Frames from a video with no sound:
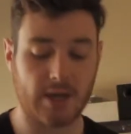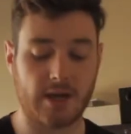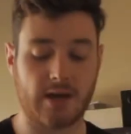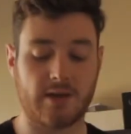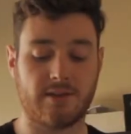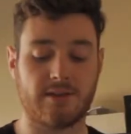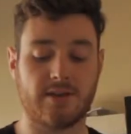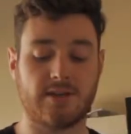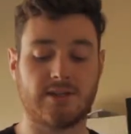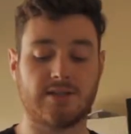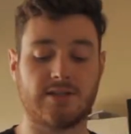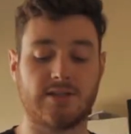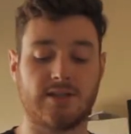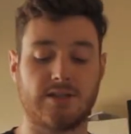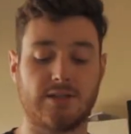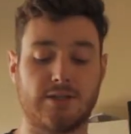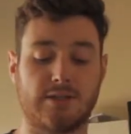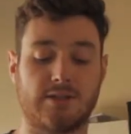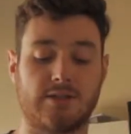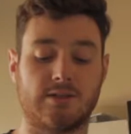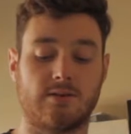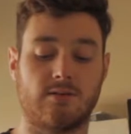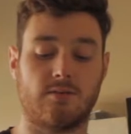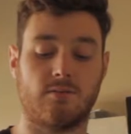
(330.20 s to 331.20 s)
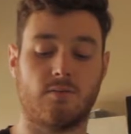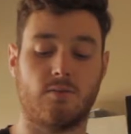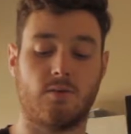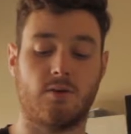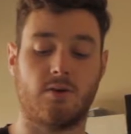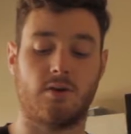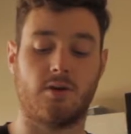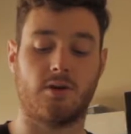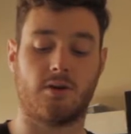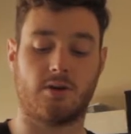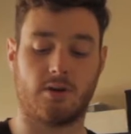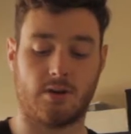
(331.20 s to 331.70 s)
how these things
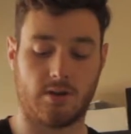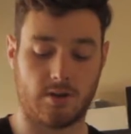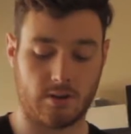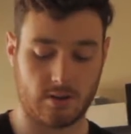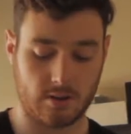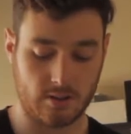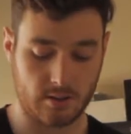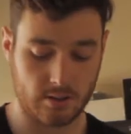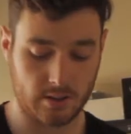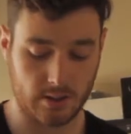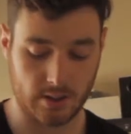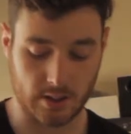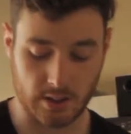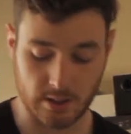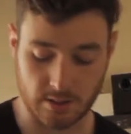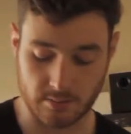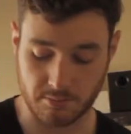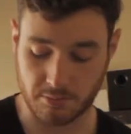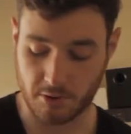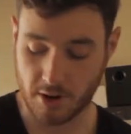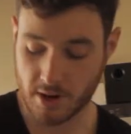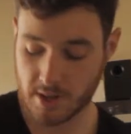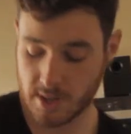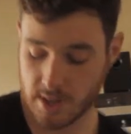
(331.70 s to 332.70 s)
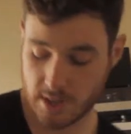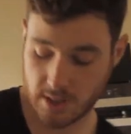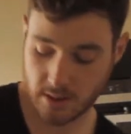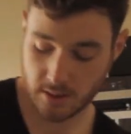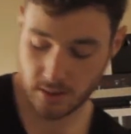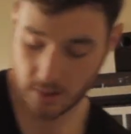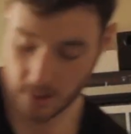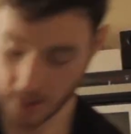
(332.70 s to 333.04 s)
work under braking